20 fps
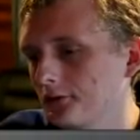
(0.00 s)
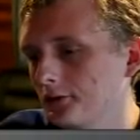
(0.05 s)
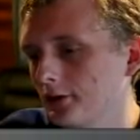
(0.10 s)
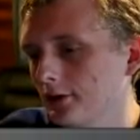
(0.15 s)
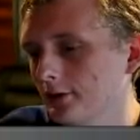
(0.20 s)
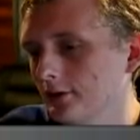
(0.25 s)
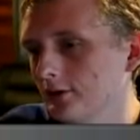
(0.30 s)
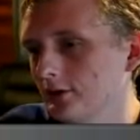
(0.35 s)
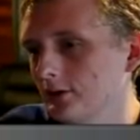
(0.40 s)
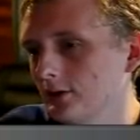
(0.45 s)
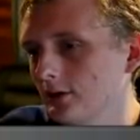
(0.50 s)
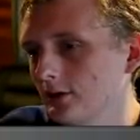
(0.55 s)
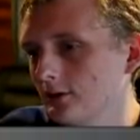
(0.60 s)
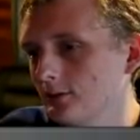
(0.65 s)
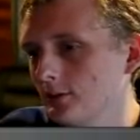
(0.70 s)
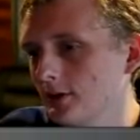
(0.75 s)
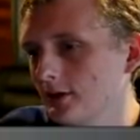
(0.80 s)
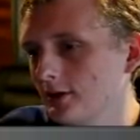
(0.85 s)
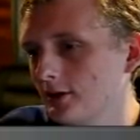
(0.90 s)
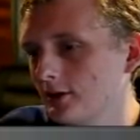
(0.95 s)
Yeah,
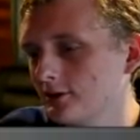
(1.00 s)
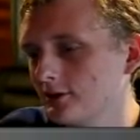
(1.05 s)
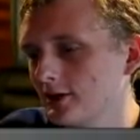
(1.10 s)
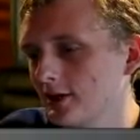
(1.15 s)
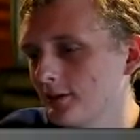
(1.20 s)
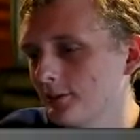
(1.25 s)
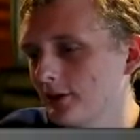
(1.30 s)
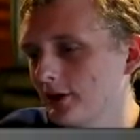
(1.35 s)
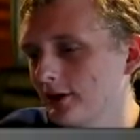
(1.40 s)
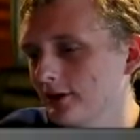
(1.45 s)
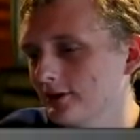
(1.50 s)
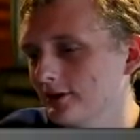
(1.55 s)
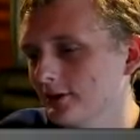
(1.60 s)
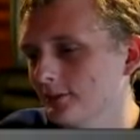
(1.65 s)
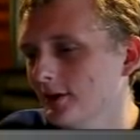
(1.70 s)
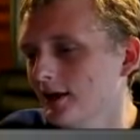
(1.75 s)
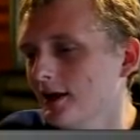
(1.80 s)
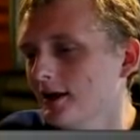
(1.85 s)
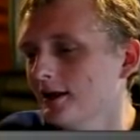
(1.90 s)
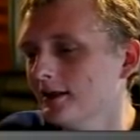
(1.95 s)
let's make the same play as
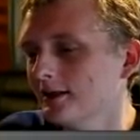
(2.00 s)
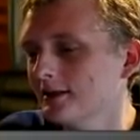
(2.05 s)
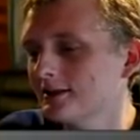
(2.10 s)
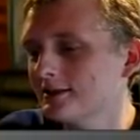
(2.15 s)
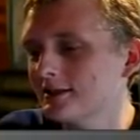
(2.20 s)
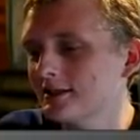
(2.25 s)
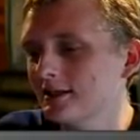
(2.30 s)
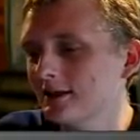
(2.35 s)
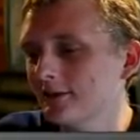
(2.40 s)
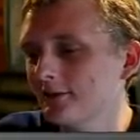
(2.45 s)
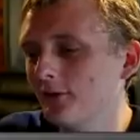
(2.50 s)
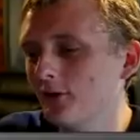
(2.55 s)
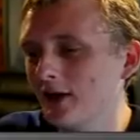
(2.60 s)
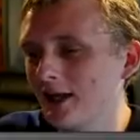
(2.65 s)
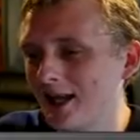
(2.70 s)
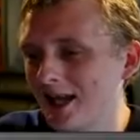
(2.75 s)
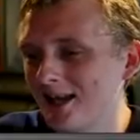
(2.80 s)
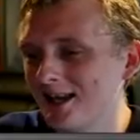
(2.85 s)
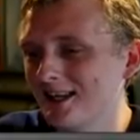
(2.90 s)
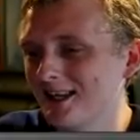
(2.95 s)
him. Let's see if we
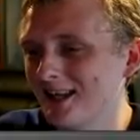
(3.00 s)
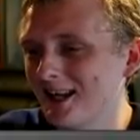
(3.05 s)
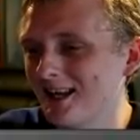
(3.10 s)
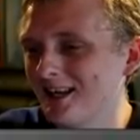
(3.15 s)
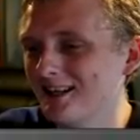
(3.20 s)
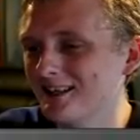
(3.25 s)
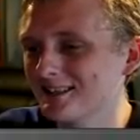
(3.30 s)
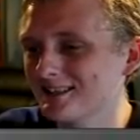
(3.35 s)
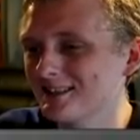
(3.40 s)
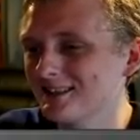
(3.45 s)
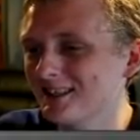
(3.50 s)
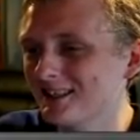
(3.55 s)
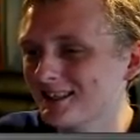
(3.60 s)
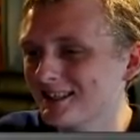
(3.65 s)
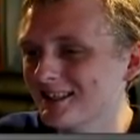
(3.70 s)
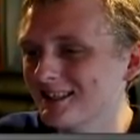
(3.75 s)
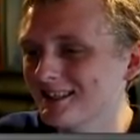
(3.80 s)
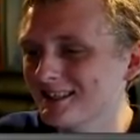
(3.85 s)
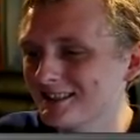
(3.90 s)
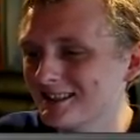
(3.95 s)
can get as
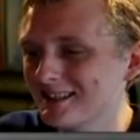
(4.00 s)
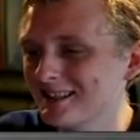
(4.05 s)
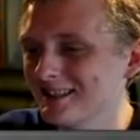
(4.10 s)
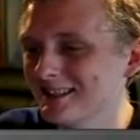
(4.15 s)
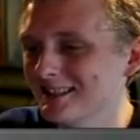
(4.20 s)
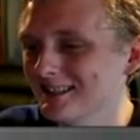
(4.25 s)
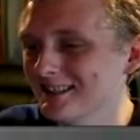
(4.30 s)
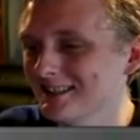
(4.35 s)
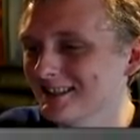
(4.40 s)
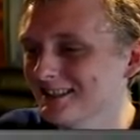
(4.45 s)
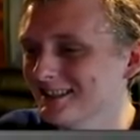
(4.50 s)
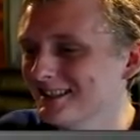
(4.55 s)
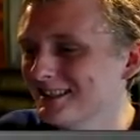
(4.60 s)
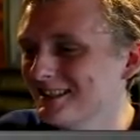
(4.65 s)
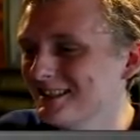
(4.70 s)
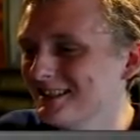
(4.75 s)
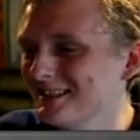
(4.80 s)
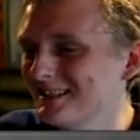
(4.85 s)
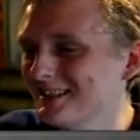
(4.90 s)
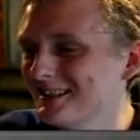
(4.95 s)
lucky as he did.
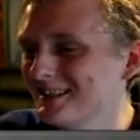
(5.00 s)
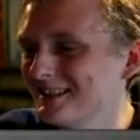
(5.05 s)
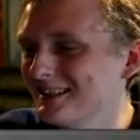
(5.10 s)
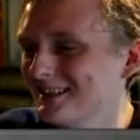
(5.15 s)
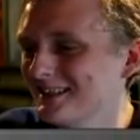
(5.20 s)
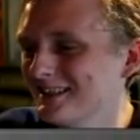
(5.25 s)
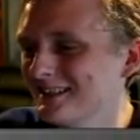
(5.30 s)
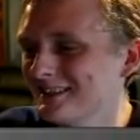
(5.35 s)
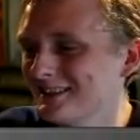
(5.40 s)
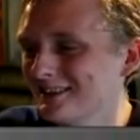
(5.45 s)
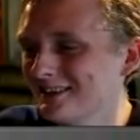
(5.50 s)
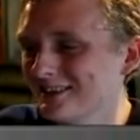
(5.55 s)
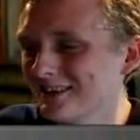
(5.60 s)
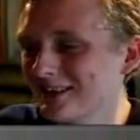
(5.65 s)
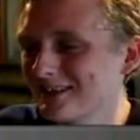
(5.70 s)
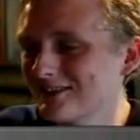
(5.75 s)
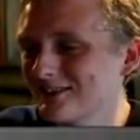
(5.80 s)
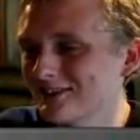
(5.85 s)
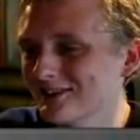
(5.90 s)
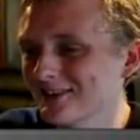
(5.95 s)

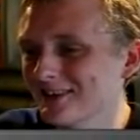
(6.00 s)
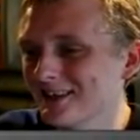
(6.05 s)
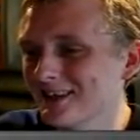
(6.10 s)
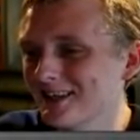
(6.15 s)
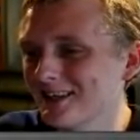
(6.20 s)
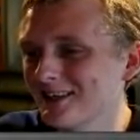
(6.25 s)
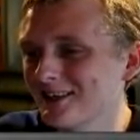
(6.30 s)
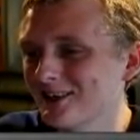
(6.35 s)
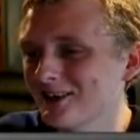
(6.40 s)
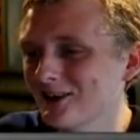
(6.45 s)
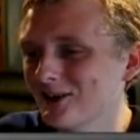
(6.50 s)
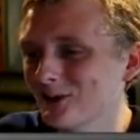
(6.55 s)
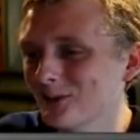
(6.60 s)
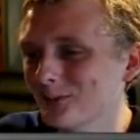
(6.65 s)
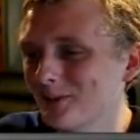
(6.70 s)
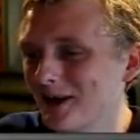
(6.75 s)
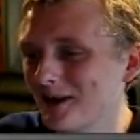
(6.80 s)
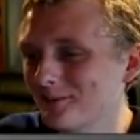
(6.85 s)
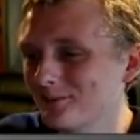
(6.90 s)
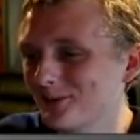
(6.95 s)
Torrential Rain, go.
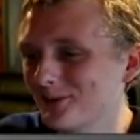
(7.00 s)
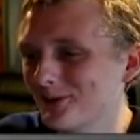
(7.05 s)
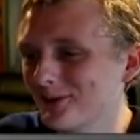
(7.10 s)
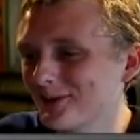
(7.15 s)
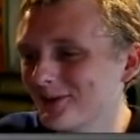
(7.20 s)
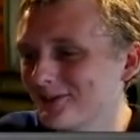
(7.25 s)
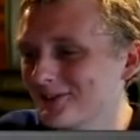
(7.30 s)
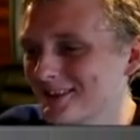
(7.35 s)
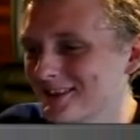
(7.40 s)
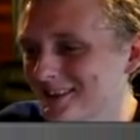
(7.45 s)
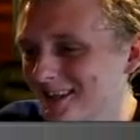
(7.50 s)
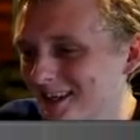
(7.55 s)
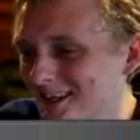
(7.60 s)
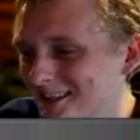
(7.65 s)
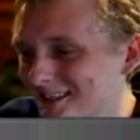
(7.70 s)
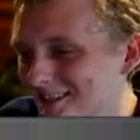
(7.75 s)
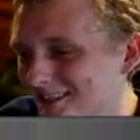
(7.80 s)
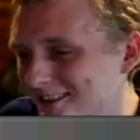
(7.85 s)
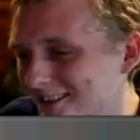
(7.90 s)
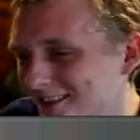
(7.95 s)
Pop both of his
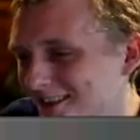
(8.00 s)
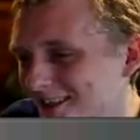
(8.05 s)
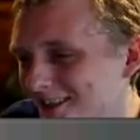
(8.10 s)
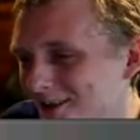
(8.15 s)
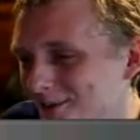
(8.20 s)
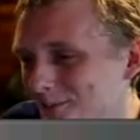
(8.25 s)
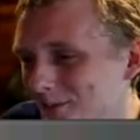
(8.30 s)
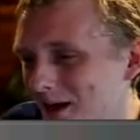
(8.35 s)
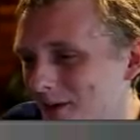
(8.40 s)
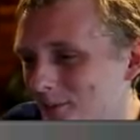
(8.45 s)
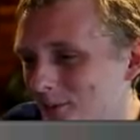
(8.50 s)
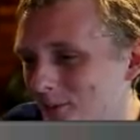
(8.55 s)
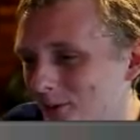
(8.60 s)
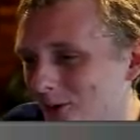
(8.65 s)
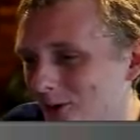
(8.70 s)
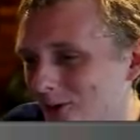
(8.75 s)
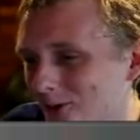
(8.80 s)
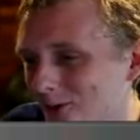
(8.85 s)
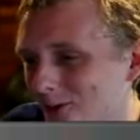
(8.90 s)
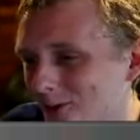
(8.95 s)
eggs. Pop them
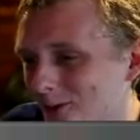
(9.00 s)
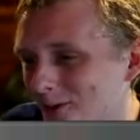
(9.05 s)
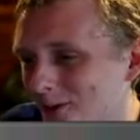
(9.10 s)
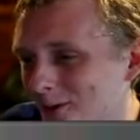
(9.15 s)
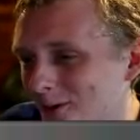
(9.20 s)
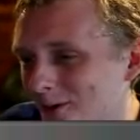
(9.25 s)
both.